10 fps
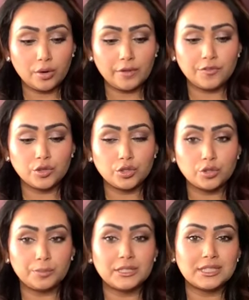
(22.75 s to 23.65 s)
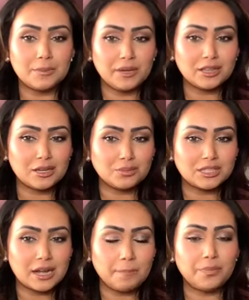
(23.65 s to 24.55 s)
If you do, please give me a
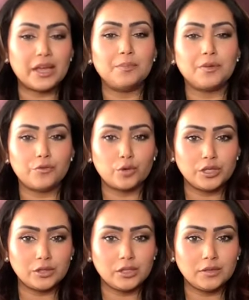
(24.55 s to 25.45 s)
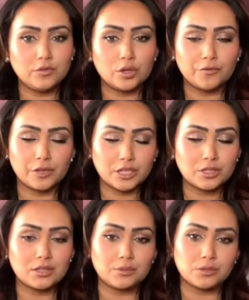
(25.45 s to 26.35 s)
thumbs up. And before you leave, don't forget to
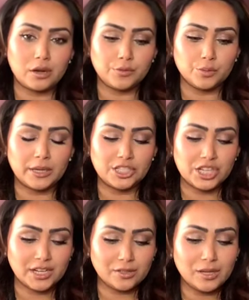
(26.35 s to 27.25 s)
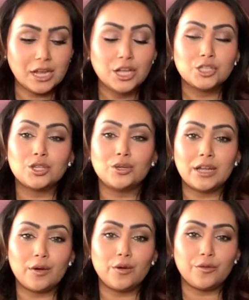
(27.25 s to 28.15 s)
subscribe to my channel. So
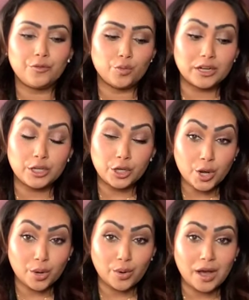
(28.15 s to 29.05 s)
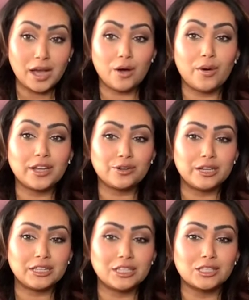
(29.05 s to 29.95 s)
now if you want to know how I
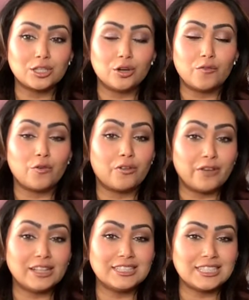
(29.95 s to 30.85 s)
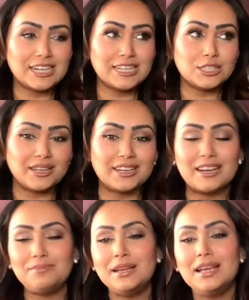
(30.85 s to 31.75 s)
create this look for Valentine's
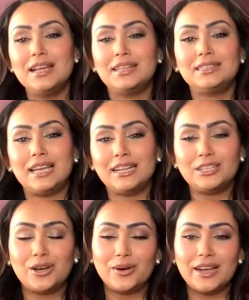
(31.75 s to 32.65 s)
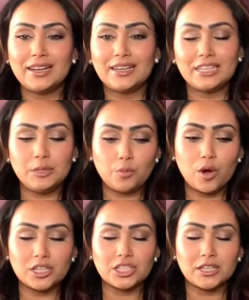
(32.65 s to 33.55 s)
makeup, then go ahead and keep
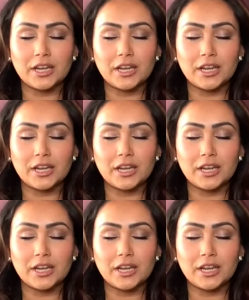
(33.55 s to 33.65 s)
watching.